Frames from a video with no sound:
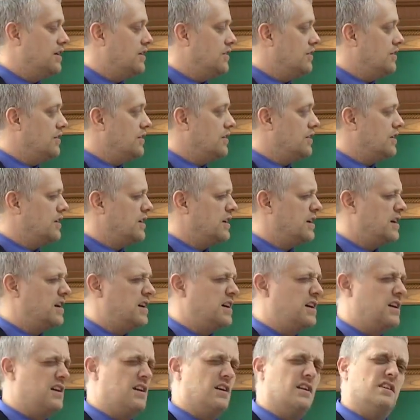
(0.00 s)

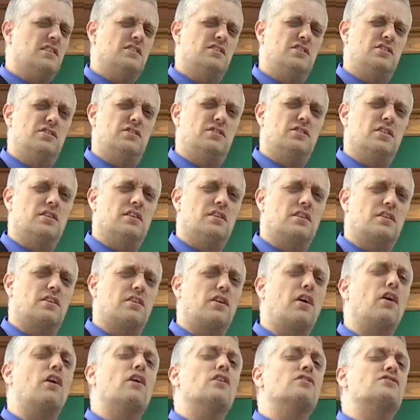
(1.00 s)
or
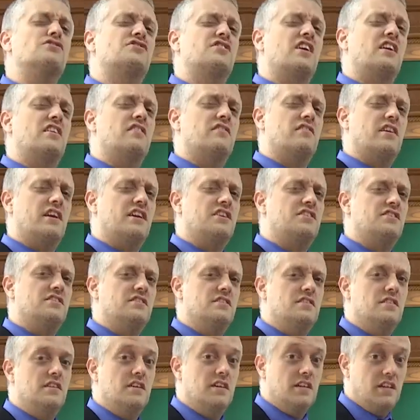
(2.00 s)
Girls'
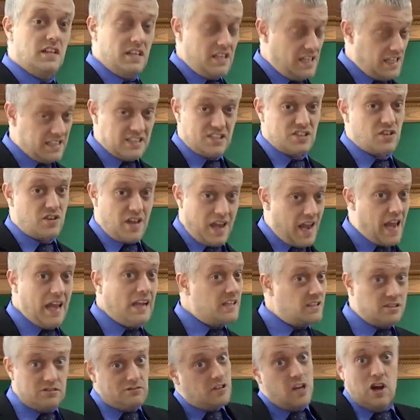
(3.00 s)
Generation, it's
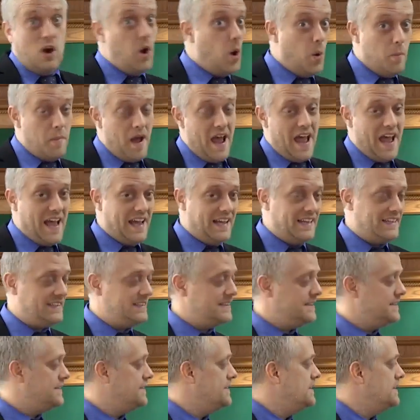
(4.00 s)
okay to go mad.